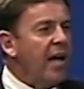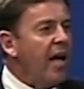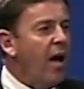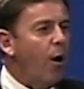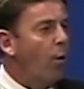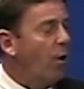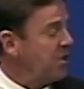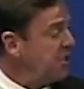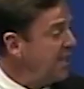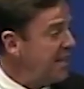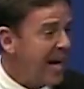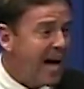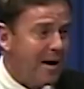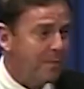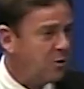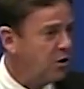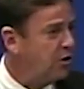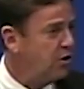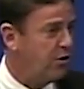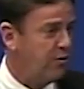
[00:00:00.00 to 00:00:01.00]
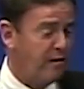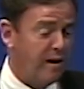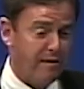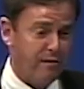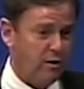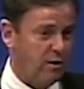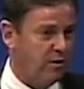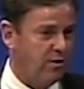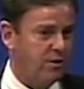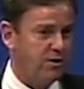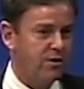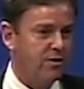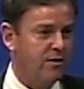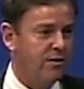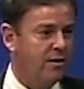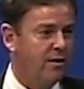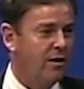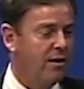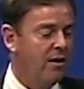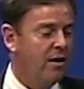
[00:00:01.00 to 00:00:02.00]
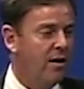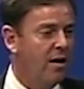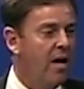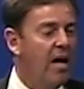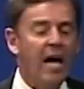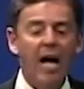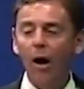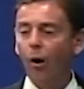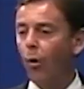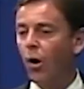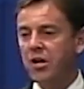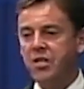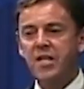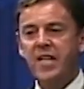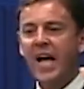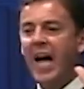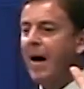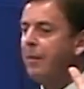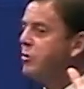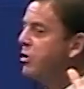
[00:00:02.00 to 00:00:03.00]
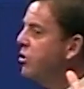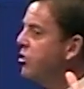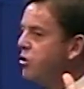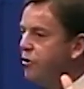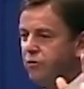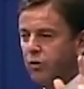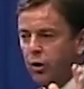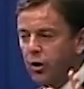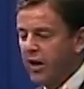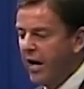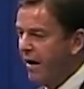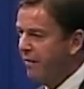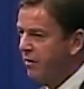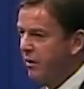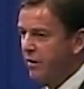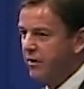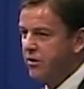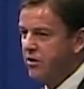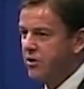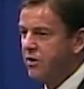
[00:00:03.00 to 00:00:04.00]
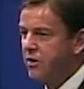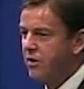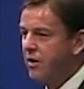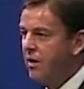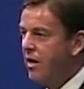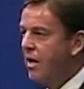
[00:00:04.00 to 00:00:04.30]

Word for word: It wasn't the absence of evidence. It wasn't the absence of good evidence.